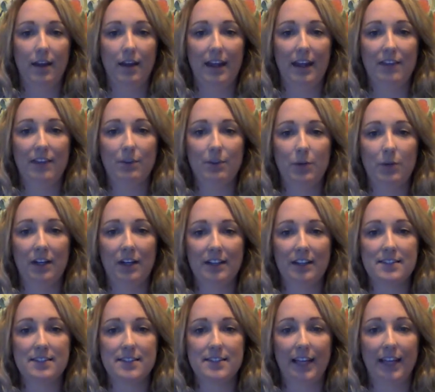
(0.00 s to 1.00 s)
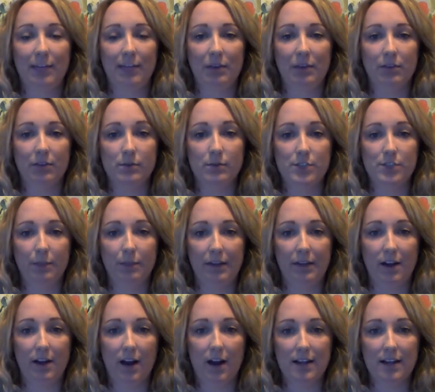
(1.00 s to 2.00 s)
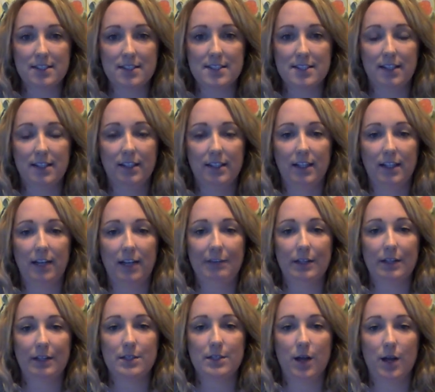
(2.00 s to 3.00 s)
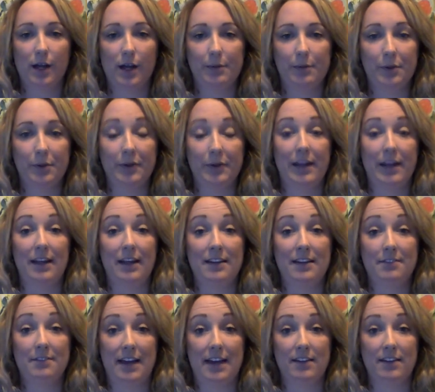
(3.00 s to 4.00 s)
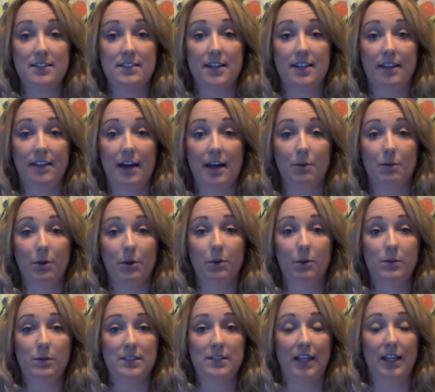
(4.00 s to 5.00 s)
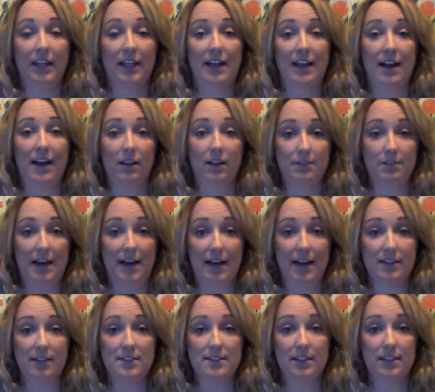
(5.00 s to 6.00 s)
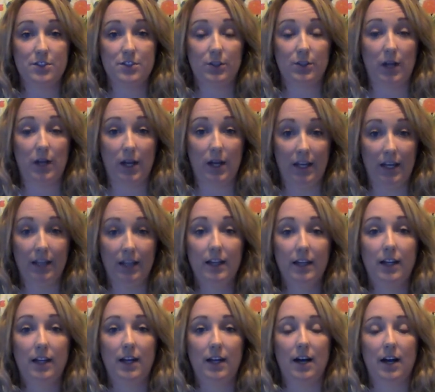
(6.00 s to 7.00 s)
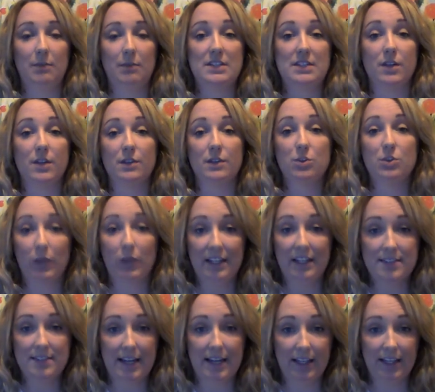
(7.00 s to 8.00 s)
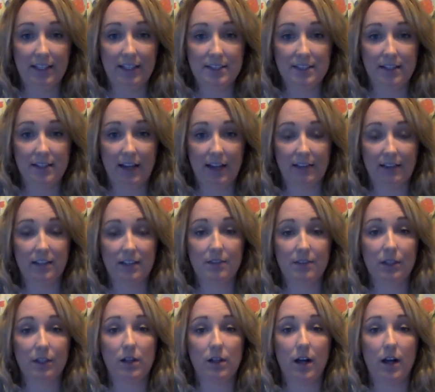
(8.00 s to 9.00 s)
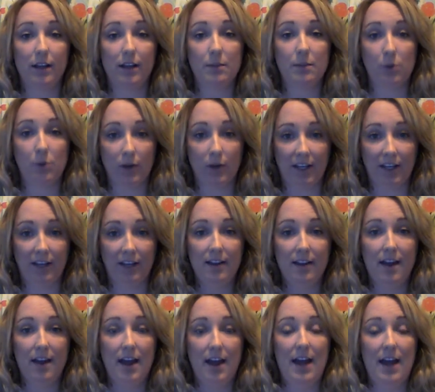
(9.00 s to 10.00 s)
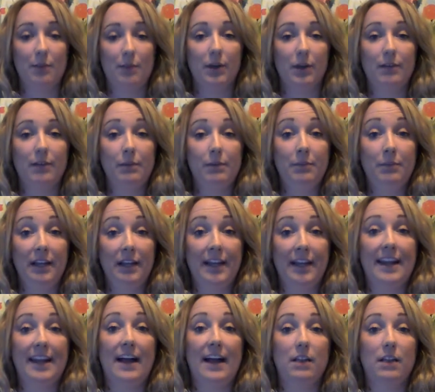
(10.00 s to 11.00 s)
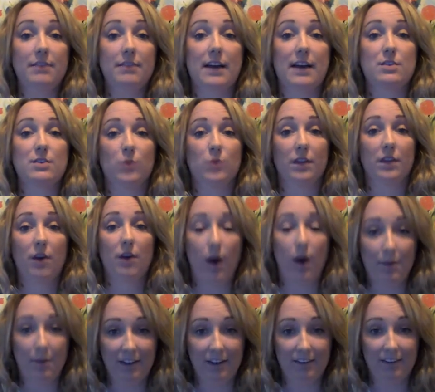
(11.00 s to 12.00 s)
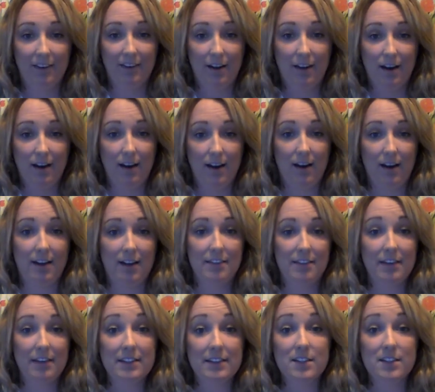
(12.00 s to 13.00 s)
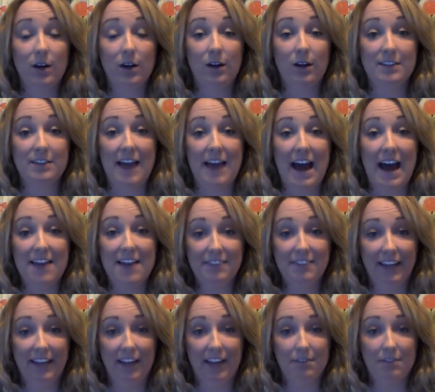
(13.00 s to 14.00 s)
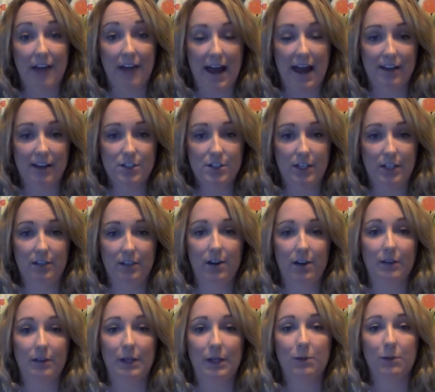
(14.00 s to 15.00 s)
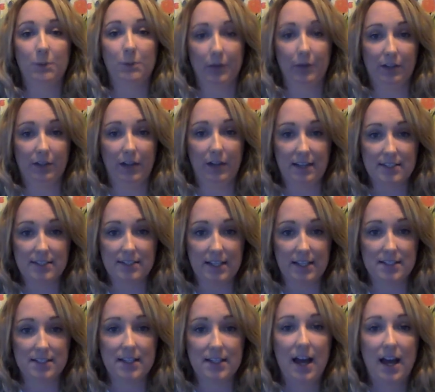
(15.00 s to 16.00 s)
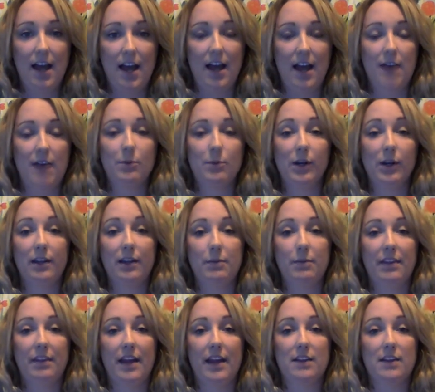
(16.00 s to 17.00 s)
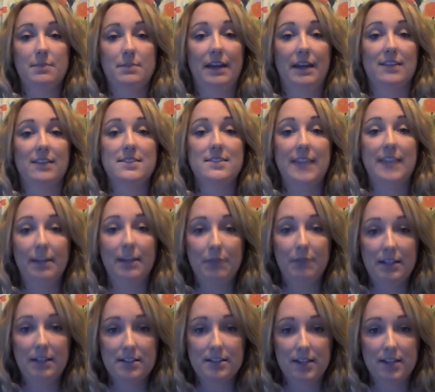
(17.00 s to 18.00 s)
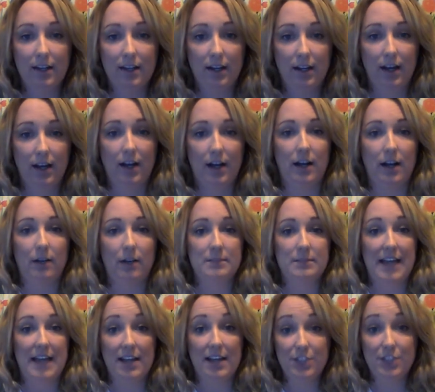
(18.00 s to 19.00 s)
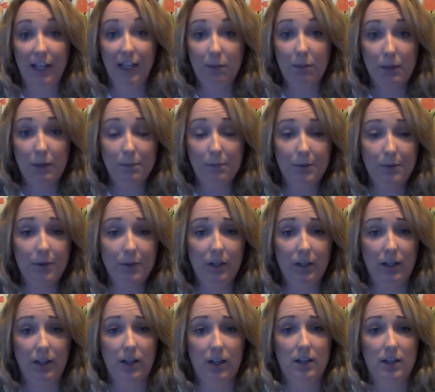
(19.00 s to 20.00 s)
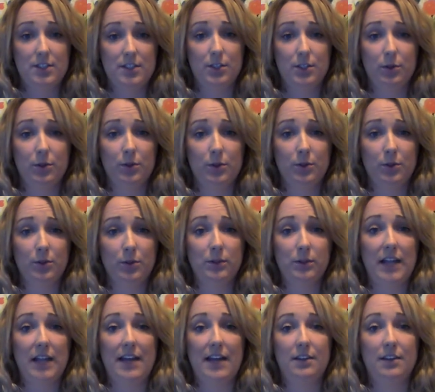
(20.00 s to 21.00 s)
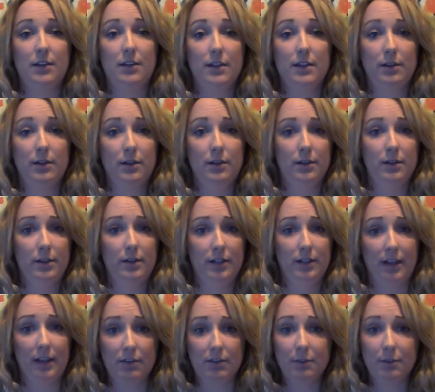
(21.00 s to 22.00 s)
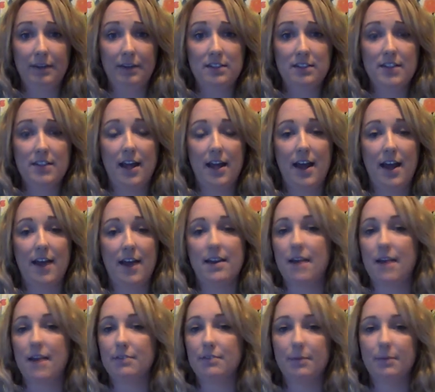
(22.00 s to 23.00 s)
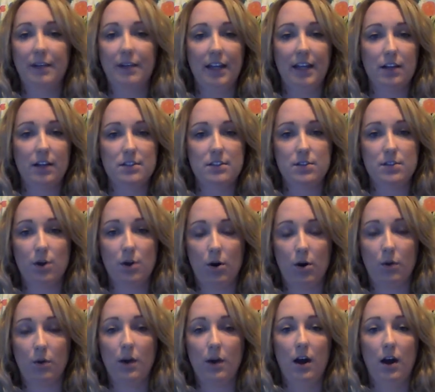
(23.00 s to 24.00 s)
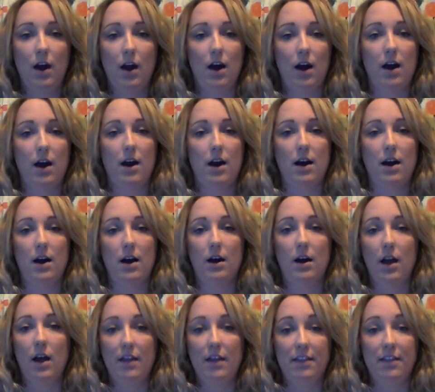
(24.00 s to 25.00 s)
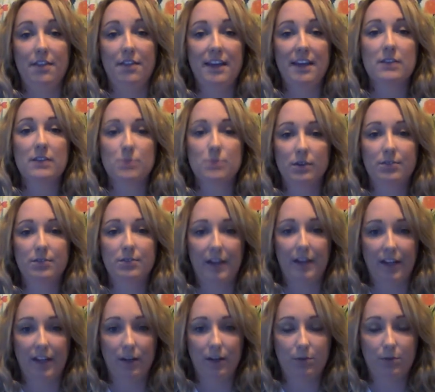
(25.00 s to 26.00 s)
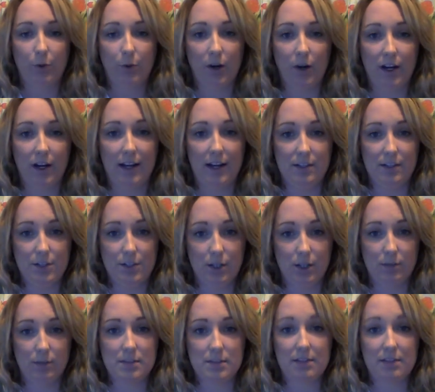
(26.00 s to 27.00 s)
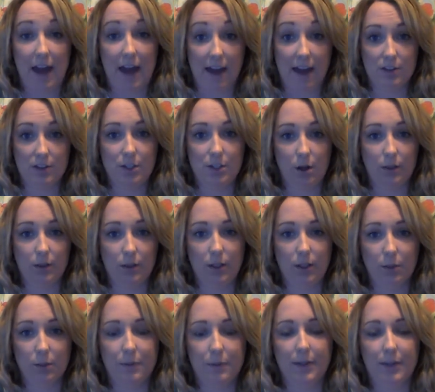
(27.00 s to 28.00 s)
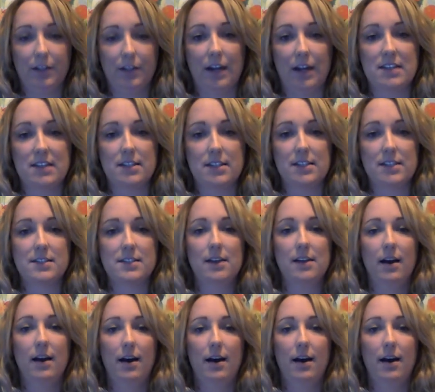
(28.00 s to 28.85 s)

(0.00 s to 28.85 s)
Hey everyone, it's Amy from GP Dots. I'm here to talk about an event that we're holding in Halifax in July. It's on the 22nd at 11 o'clock in the morning, and we're going to be meeting at Halifax North Common. The event's called Advocate for Action on the Opioid Crisis, and we're going to be there to make a statement, to educate people, to let the government and everybody else know the things we're fighting for in terms of action on the opioid crisis.